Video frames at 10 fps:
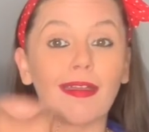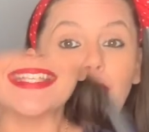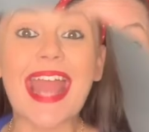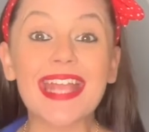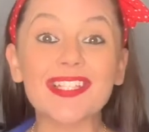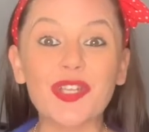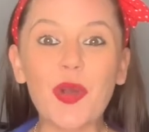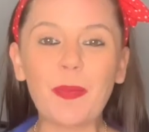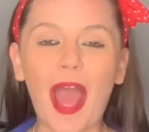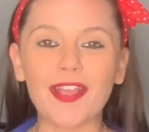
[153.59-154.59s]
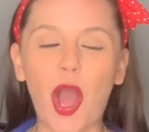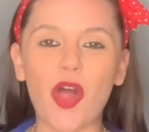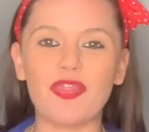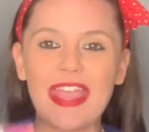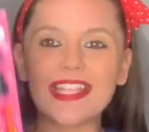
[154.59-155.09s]
Next up, I
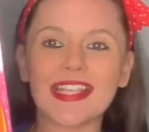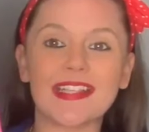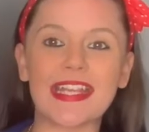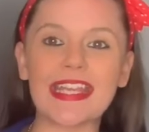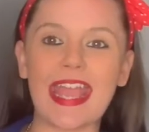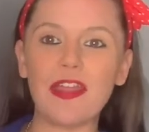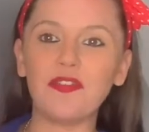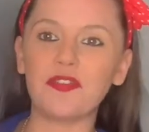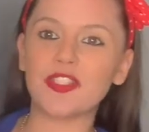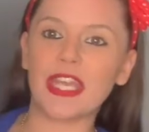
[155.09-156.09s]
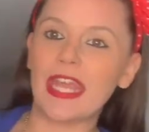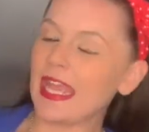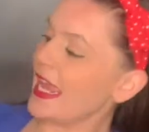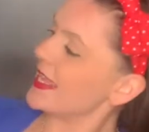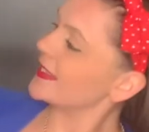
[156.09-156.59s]
got this, it's a gift.
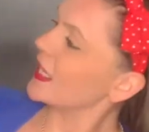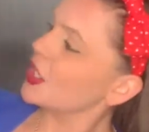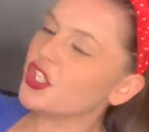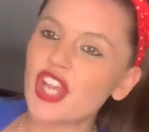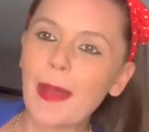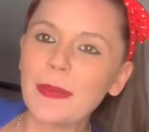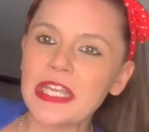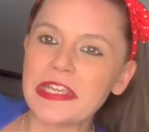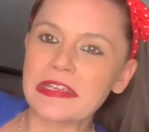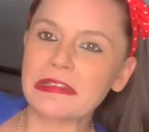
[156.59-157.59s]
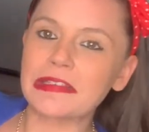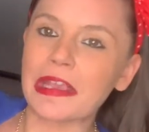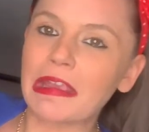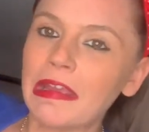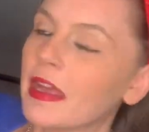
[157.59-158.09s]
It's Japanesey,